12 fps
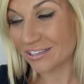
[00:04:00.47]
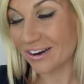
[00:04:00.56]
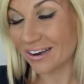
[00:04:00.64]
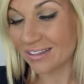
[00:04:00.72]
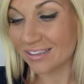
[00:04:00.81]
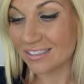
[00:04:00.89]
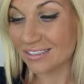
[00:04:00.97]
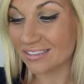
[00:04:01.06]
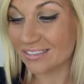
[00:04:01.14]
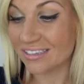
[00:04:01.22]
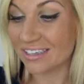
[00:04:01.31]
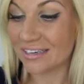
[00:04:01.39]
trying this,
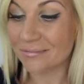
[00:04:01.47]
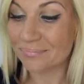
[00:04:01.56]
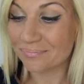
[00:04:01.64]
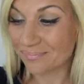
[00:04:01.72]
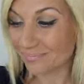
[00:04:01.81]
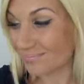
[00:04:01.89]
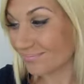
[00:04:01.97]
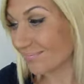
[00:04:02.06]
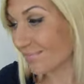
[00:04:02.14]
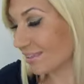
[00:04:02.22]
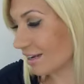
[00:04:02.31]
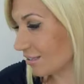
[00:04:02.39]
you're like,
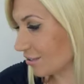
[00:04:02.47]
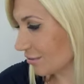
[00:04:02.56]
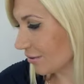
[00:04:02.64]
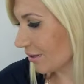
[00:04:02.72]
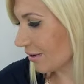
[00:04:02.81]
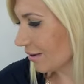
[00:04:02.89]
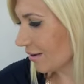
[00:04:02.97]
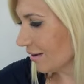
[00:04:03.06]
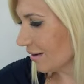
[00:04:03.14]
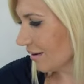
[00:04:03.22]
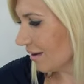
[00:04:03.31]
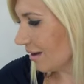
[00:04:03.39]
not so
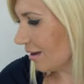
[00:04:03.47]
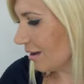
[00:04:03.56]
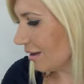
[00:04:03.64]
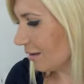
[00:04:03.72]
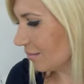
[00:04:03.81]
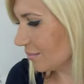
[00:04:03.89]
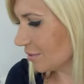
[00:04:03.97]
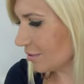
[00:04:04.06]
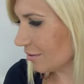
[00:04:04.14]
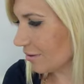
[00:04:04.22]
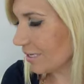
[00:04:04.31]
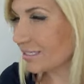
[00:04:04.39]
good.
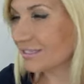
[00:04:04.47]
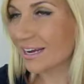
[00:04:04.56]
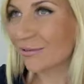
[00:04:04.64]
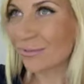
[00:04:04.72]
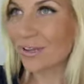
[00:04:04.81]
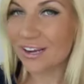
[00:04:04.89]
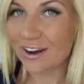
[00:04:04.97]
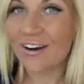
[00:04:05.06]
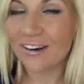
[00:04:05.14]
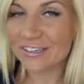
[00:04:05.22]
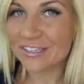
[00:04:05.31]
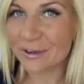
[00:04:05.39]
So it's like really
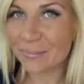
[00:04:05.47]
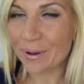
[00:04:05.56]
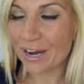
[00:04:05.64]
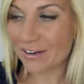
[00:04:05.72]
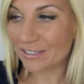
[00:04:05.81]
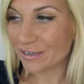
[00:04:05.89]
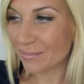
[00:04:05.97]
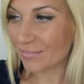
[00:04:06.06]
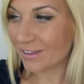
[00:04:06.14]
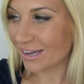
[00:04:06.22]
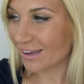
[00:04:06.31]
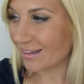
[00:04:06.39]
hard to compare
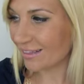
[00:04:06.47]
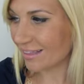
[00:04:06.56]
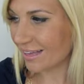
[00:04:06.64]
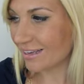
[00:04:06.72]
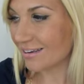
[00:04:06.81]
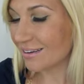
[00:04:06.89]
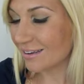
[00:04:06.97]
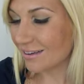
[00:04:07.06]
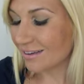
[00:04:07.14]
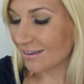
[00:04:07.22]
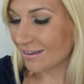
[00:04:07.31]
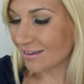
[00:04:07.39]
something that
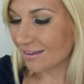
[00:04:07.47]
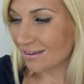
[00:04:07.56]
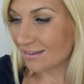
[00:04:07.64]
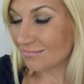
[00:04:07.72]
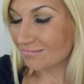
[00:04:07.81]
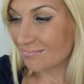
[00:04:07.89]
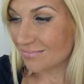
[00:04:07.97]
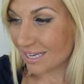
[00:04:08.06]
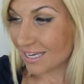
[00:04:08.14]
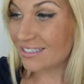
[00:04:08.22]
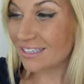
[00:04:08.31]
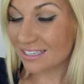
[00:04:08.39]

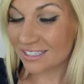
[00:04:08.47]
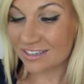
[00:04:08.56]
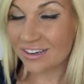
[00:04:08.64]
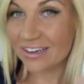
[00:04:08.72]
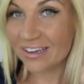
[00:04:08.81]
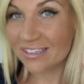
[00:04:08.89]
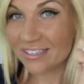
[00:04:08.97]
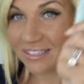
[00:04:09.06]
isn't as good